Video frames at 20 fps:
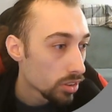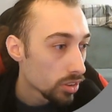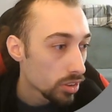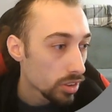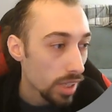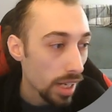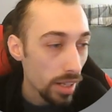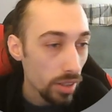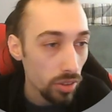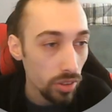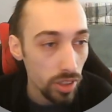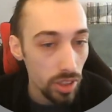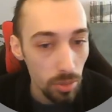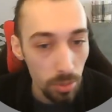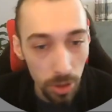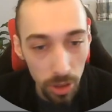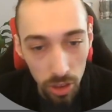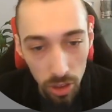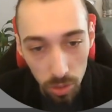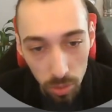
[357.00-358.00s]
scale the
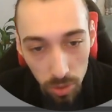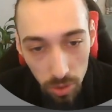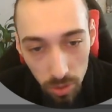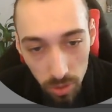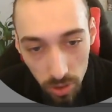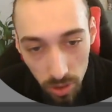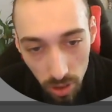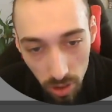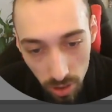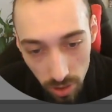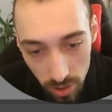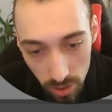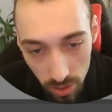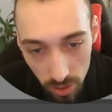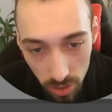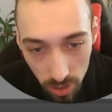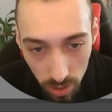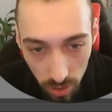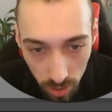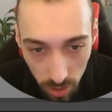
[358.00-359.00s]
image to a new size.
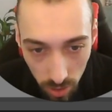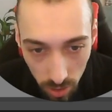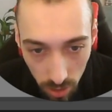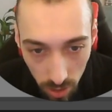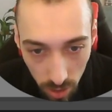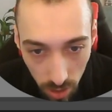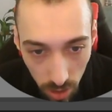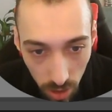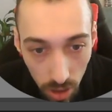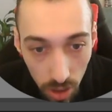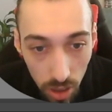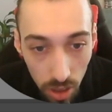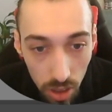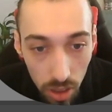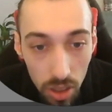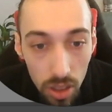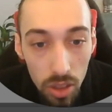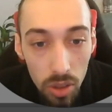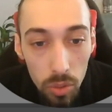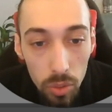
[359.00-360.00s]

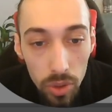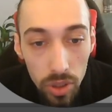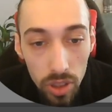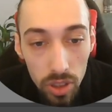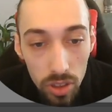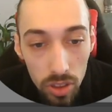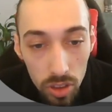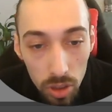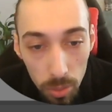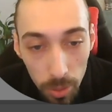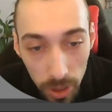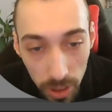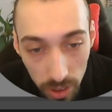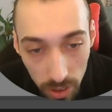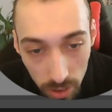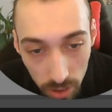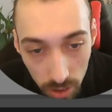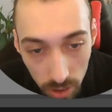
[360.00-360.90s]
We're going to double it.